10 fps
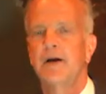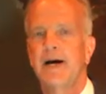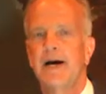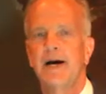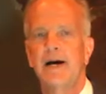
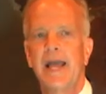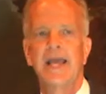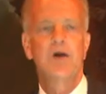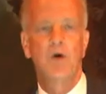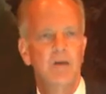
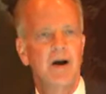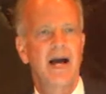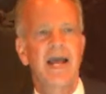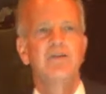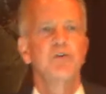And he won by
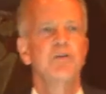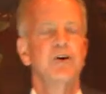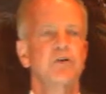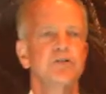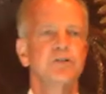a handful of
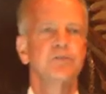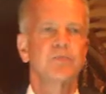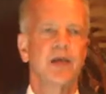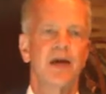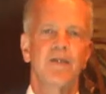votes.
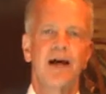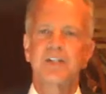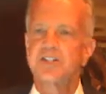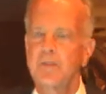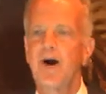And
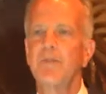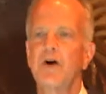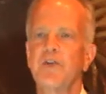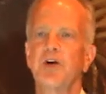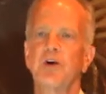that's the
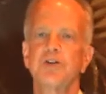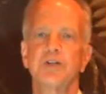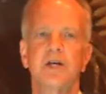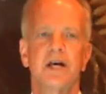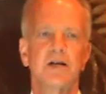primary that occurs
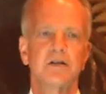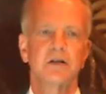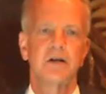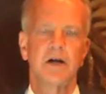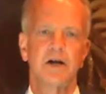today.
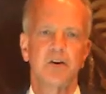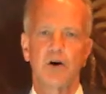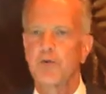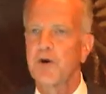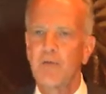There
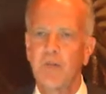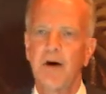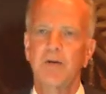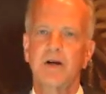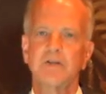are three
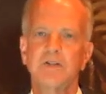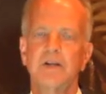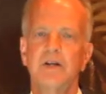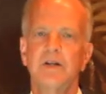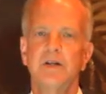Republicans,
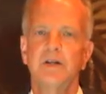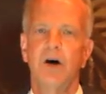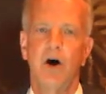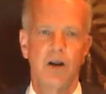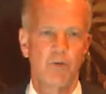
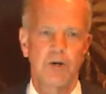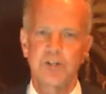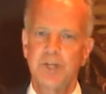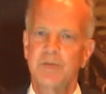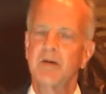all of
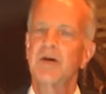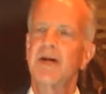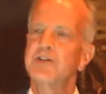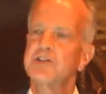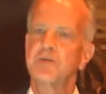which seem
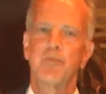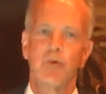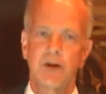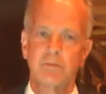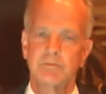committed to
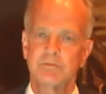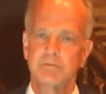supporting